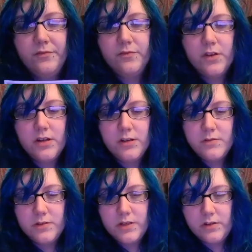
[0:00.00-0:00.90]
from
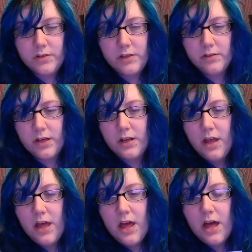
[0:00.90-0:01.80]
Doki Doki Crate.
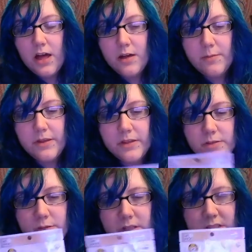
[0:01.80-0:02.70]
And this
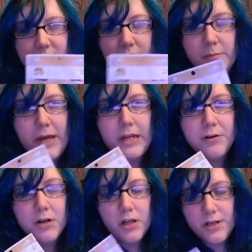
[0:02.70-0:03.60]
one has a dog
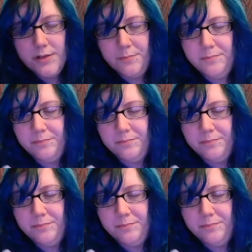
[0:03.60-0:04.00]
pattern on it.